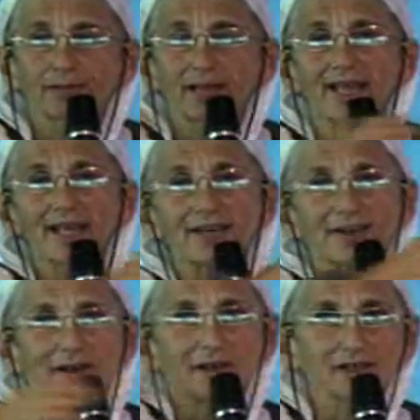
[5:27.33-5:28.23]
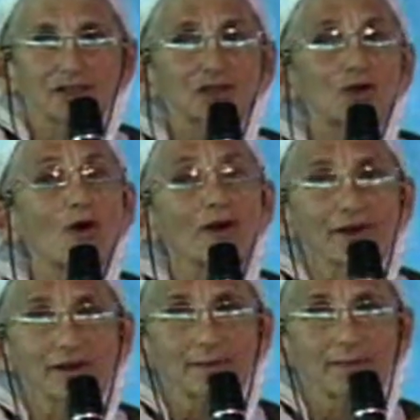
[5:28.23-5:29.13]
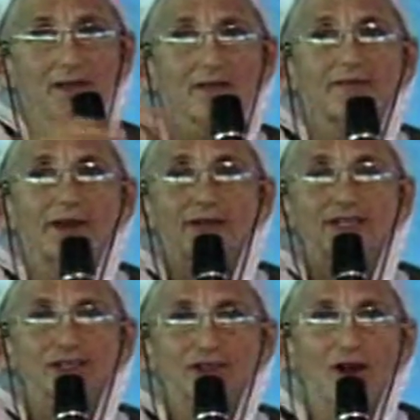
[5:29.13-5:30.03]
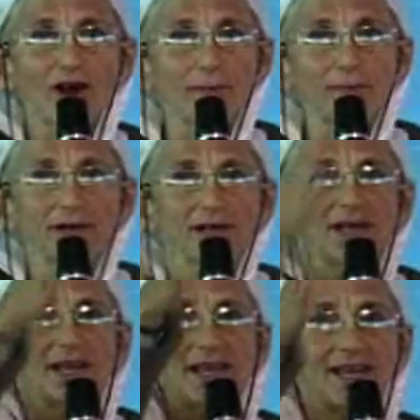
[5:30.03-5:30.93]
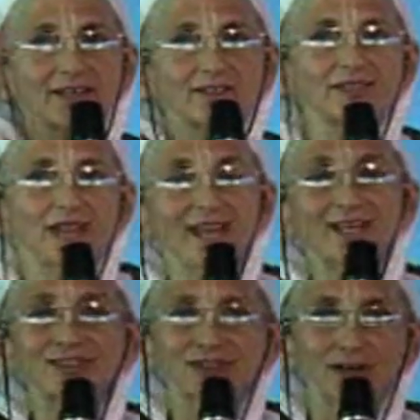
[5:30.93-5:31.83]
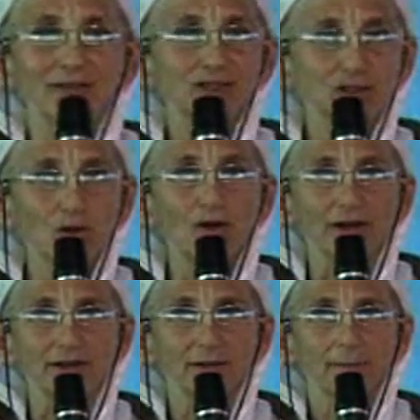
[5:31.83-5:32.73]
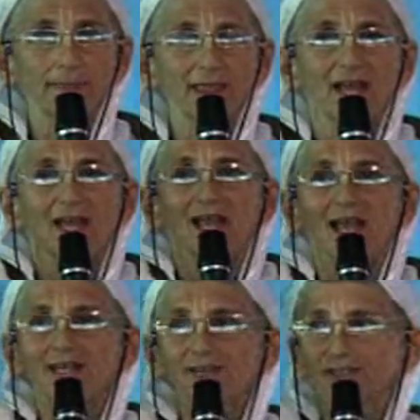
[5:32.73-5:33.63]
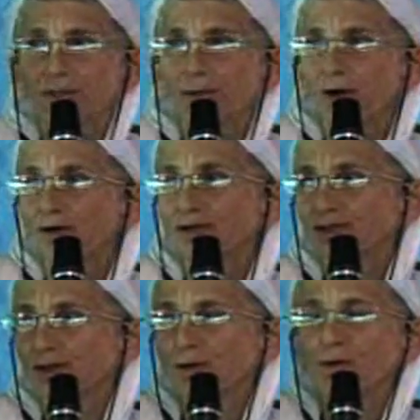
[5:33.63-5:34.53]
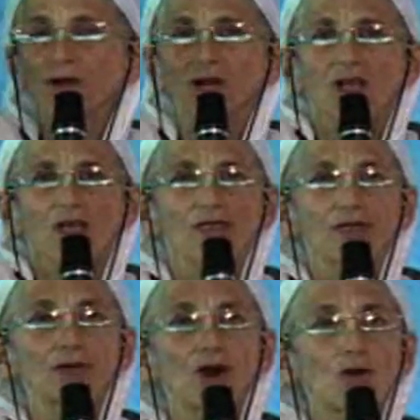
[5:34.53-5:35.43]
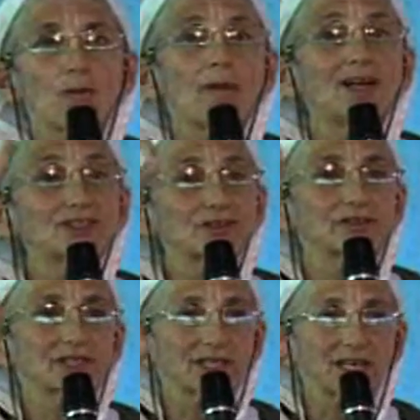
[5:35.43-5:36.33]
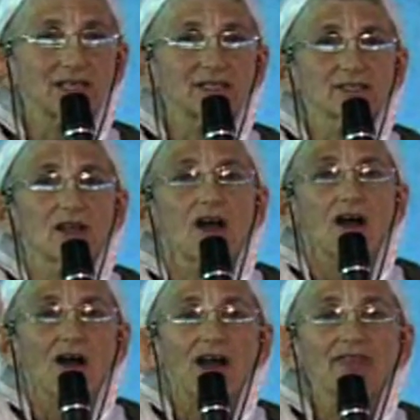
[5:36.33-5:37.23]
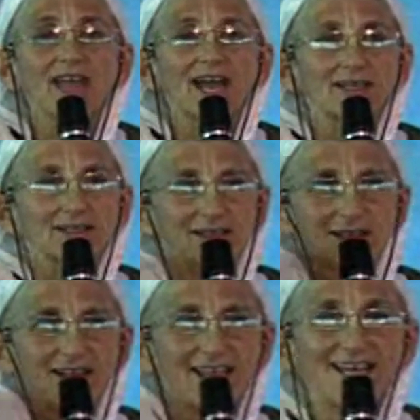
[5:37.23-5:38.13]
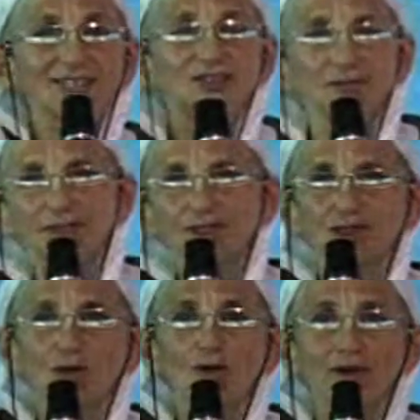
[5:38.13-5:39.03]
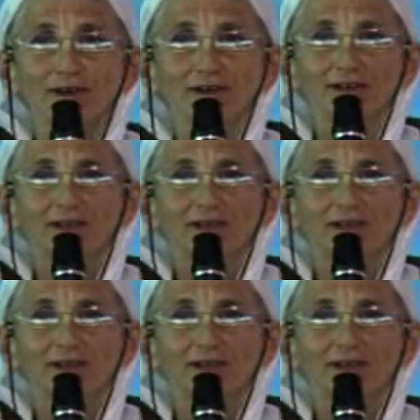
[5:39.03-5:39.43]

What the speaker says: blade, a sword, very sharp edge of a sword. And if suppose you throw mustard seeds on that edge of the sword,